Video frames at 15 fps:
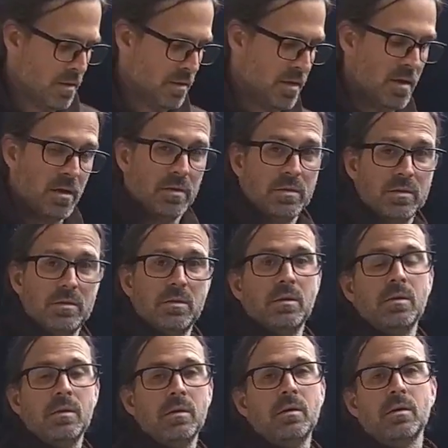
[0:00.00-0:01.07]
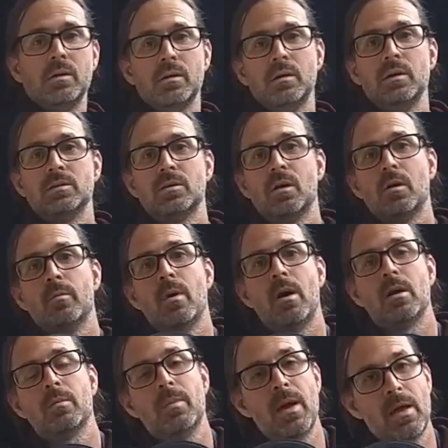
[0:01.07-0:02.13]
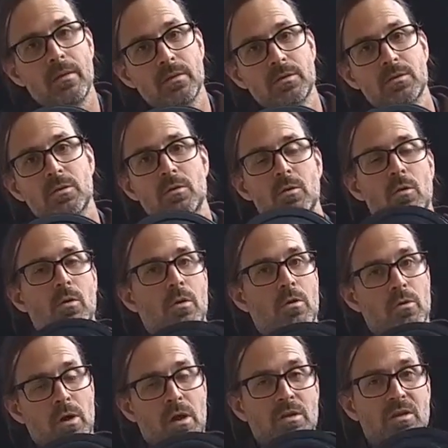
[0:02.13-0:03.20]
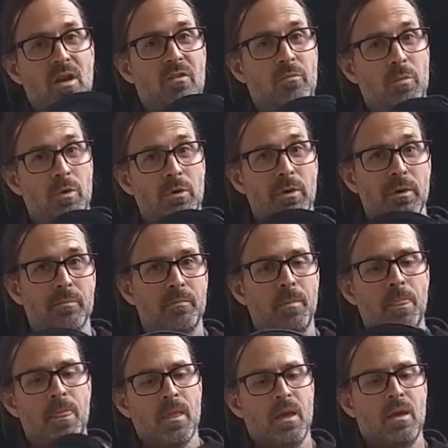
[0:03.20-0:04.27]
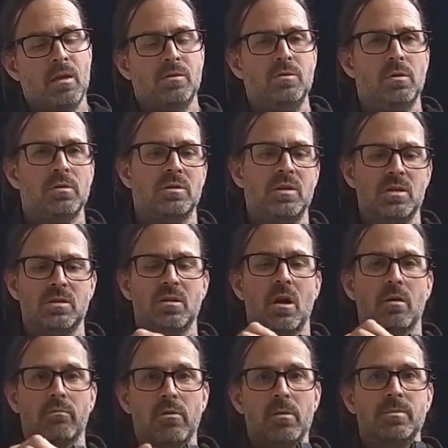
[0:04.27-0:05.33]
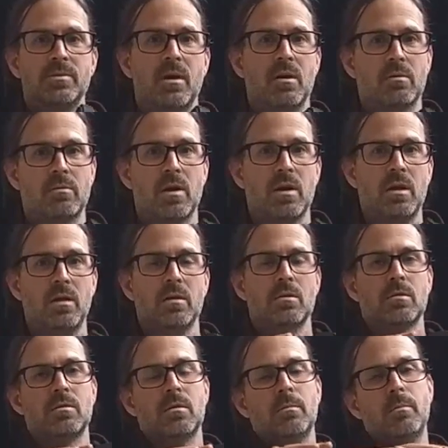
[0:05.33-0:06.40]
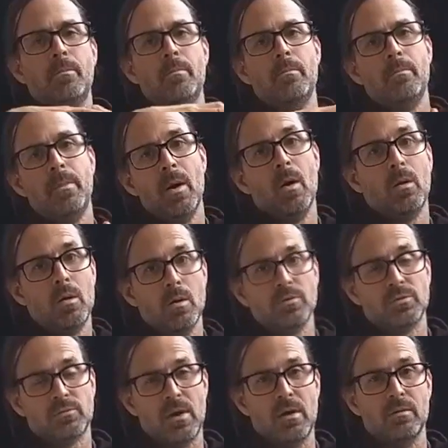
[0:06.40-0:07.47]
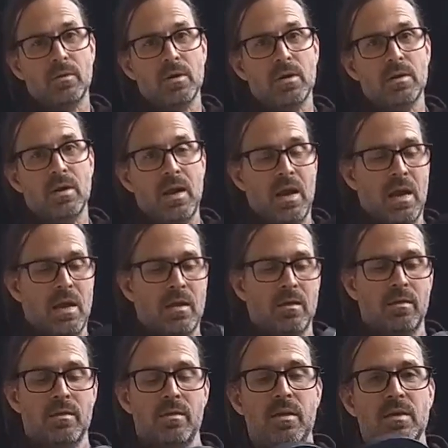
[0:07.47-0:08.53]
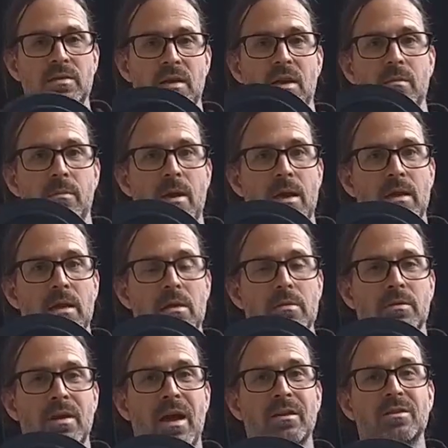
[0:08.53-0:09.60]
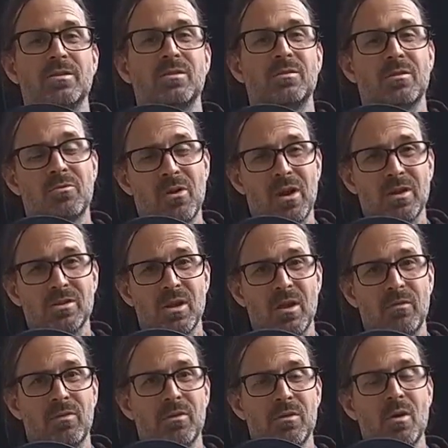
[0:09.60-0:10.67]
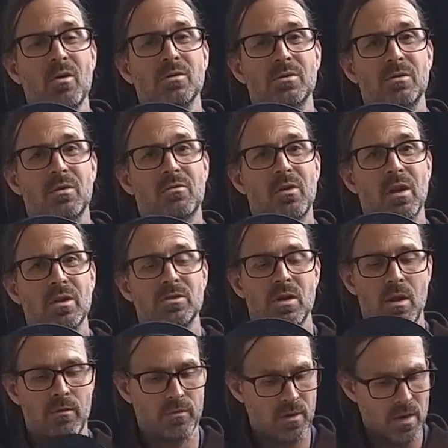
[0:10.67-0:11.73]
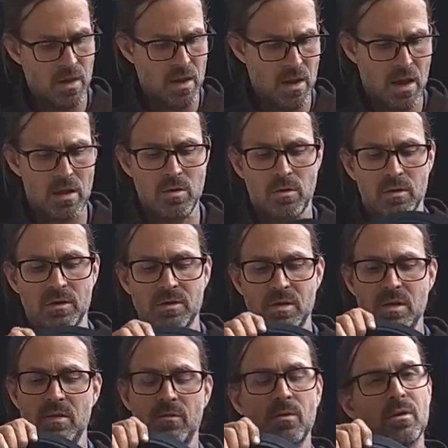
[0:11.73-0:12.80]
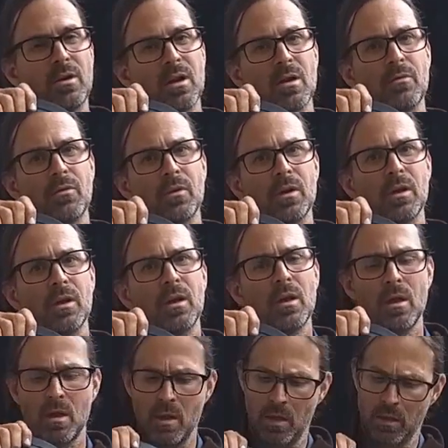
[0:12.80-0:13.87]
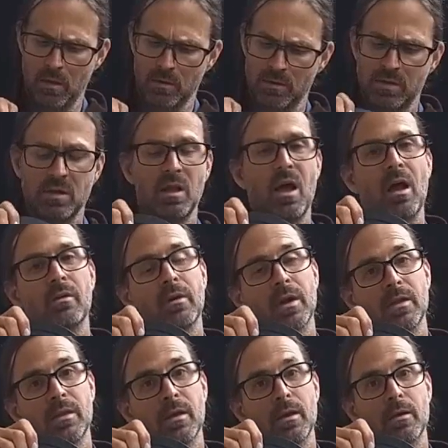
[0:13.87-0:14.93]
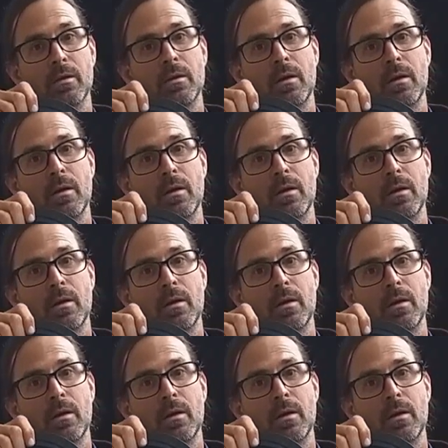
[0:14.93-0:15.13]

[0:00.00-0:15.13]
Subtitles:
This is a harmonic balancer or crankshaft pulley. As you can see, it's got ribs on it right here, the belt goes around it, and this end back here attaches to the crankshaft, the nose of the crankshaft. And you can see, if you look carefully, a little slot right there